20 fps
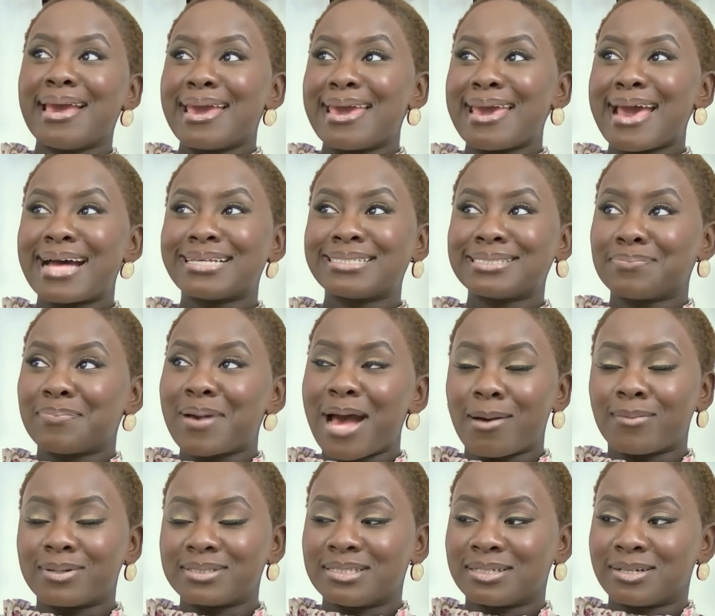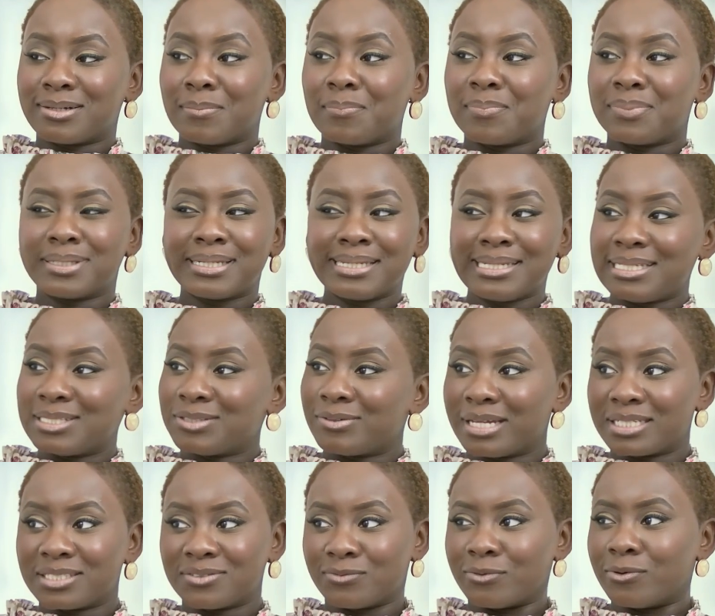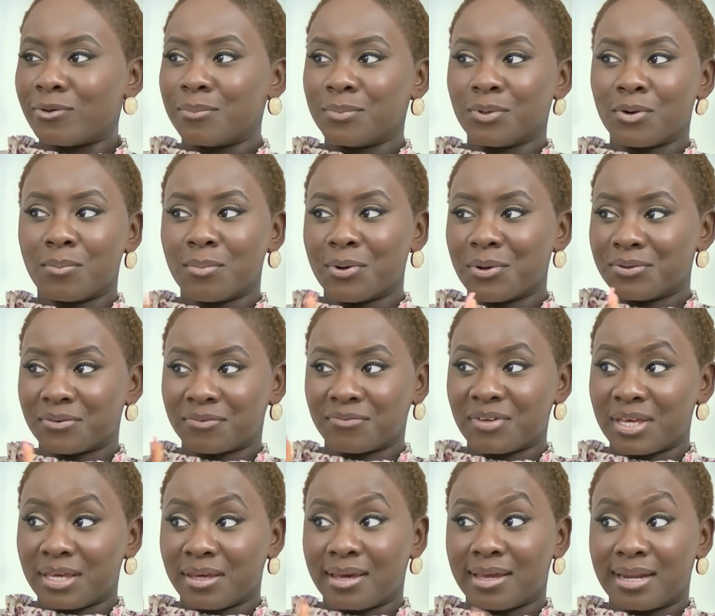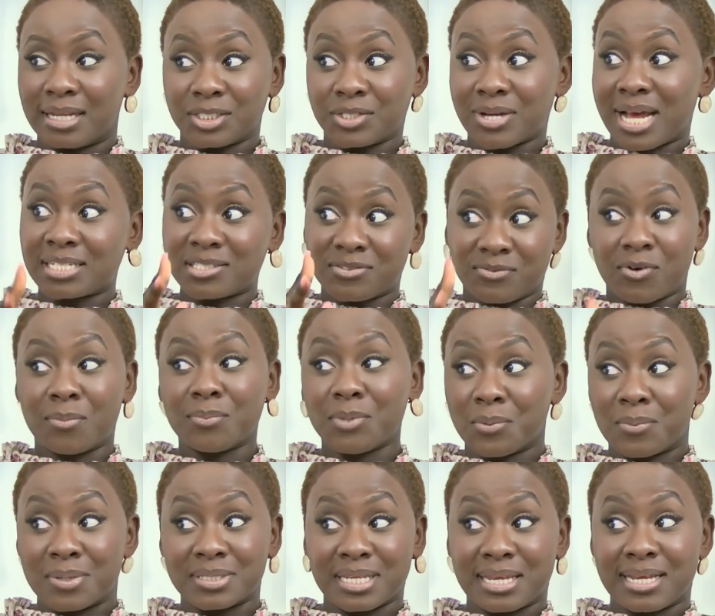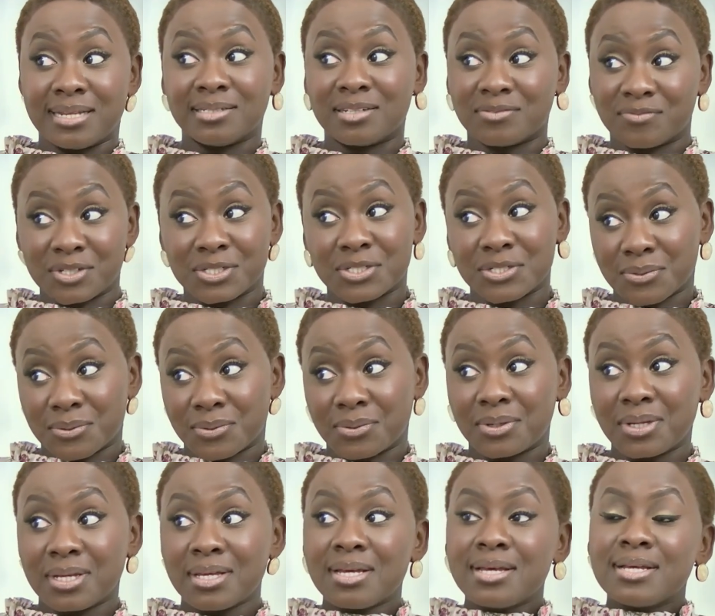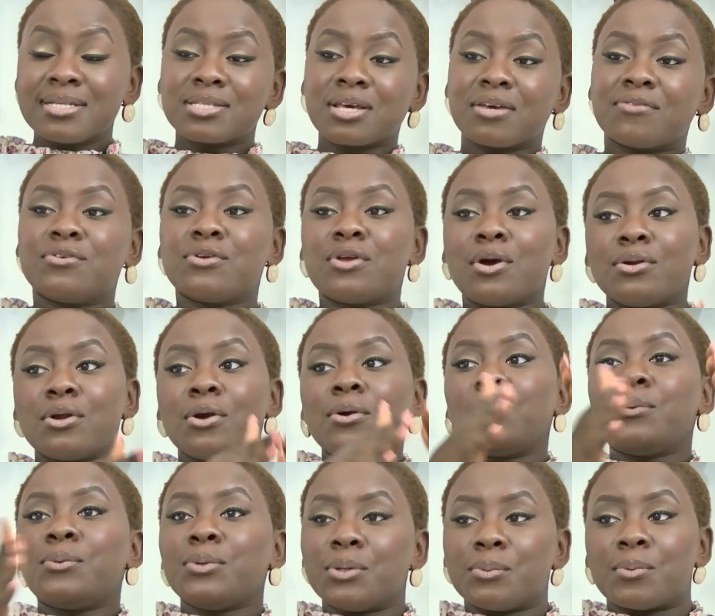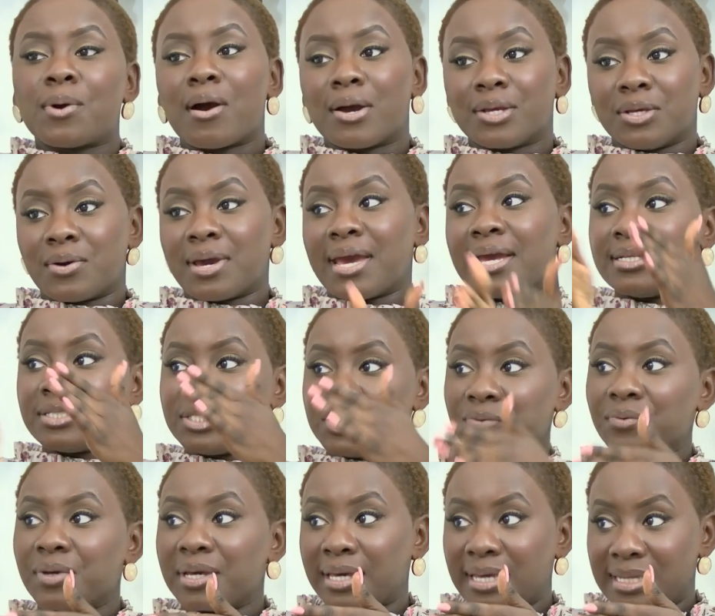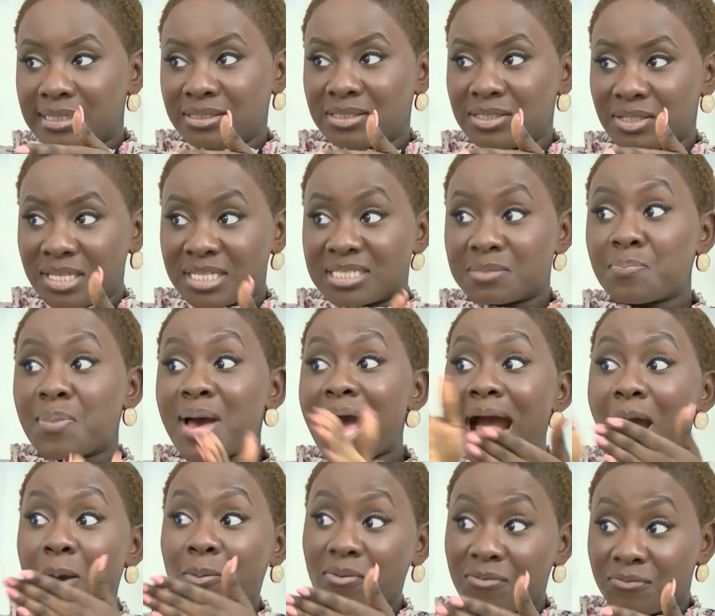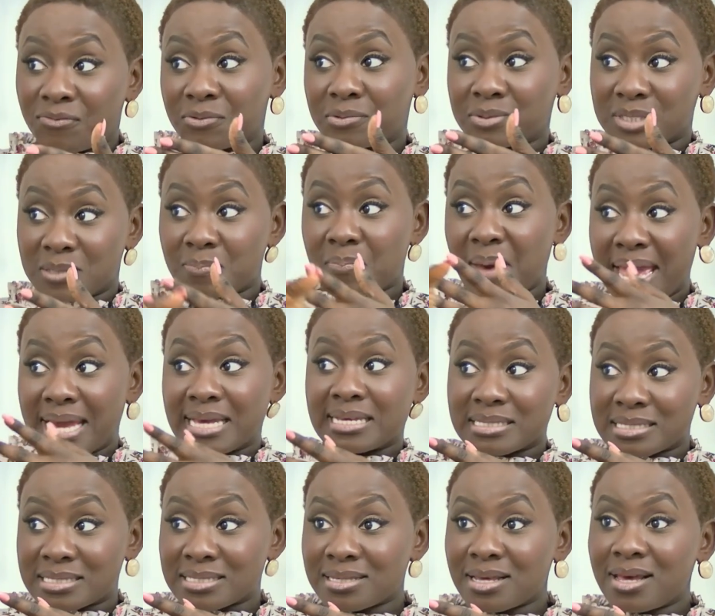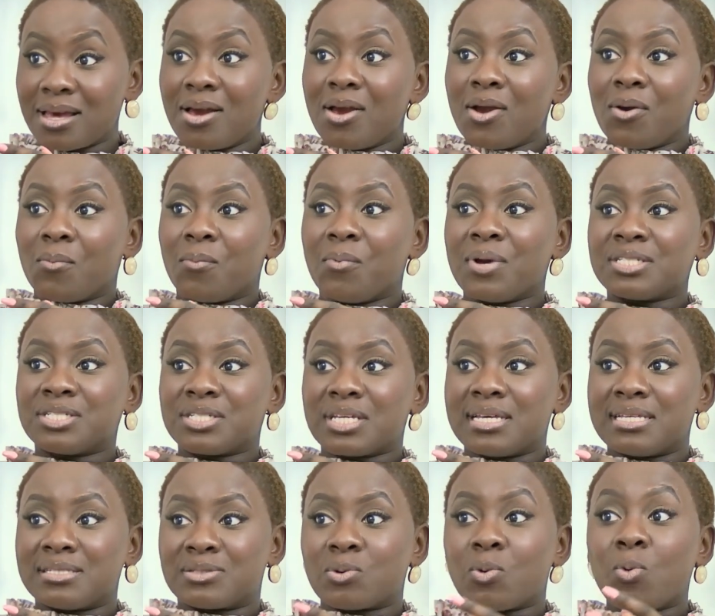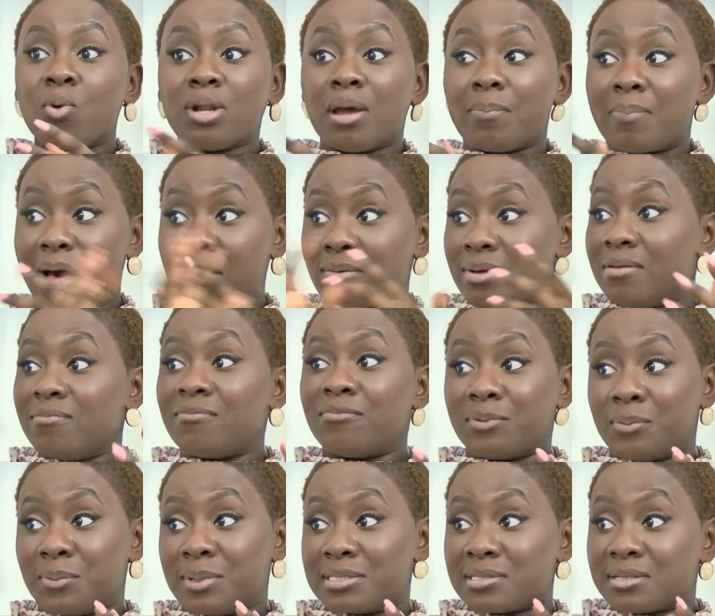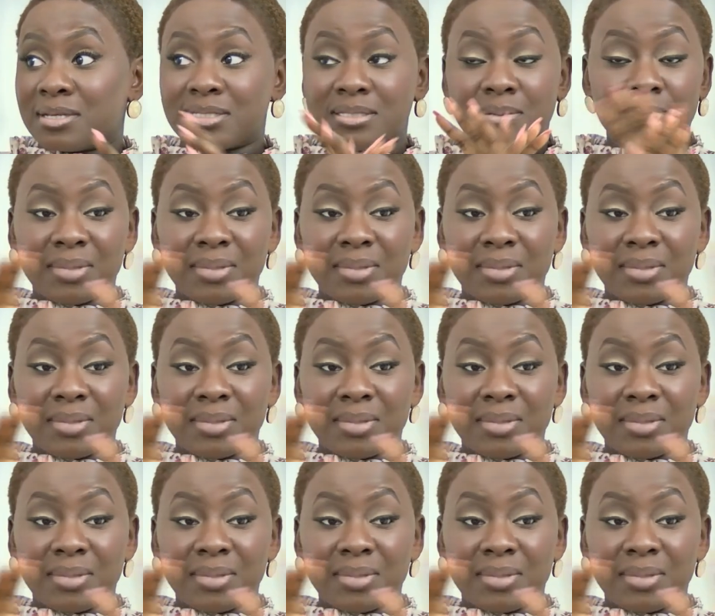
It has the power to completely transform your mode of thinking and transform you as an individual. So if you don't know who you are and you're entering into this powerful space, which is all about influence, because the